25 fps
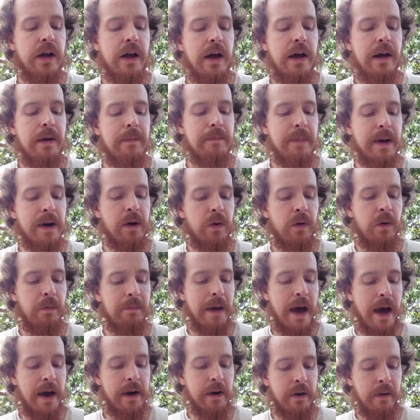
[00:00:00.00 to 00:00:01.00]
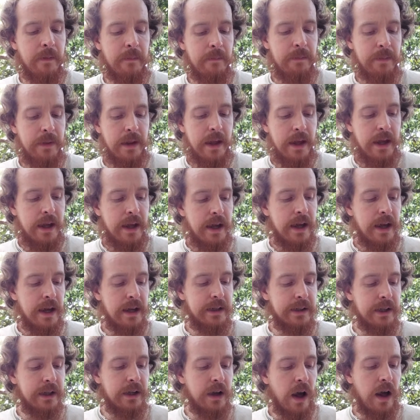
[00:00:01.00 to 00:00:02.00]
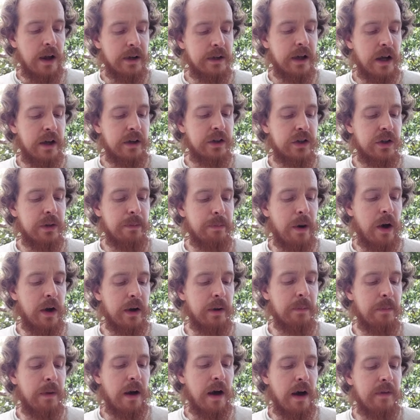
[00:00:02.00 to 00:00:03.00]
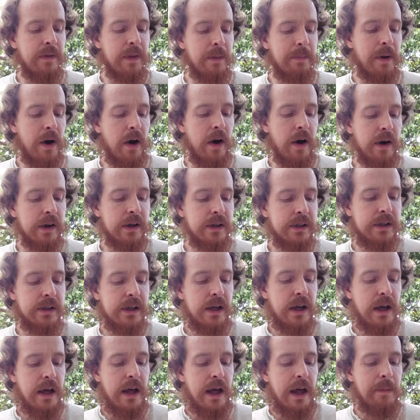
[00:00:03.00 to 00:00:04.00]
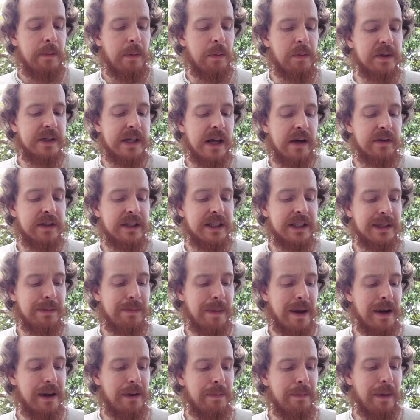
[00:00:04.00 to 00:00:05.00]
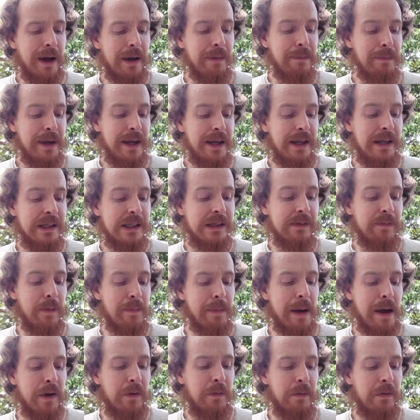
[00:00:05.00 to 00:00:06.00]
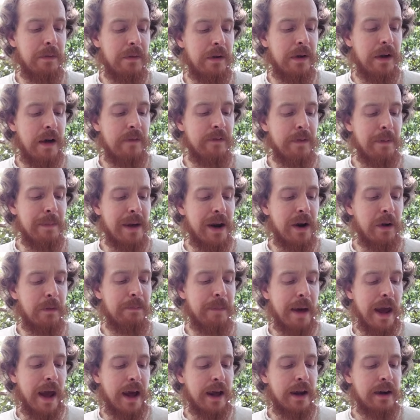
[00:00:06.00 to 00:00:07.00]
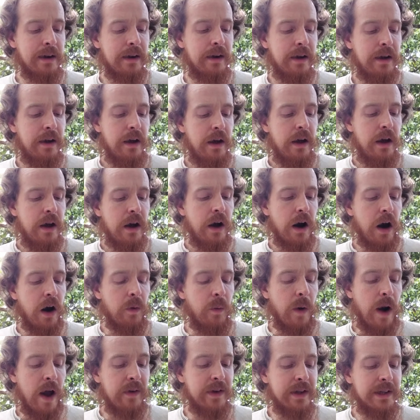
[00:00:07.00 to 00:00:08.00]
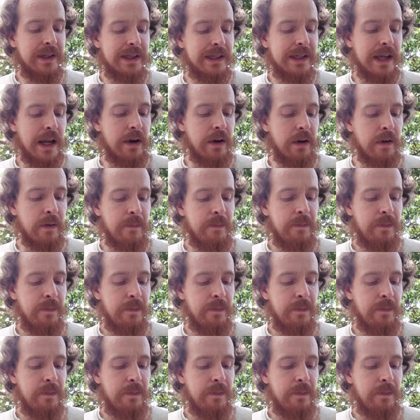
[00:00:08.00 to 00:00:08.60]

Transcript: mineral matter. It did not touch the bottom of the box, but was held suspended by means of a metal band around its center,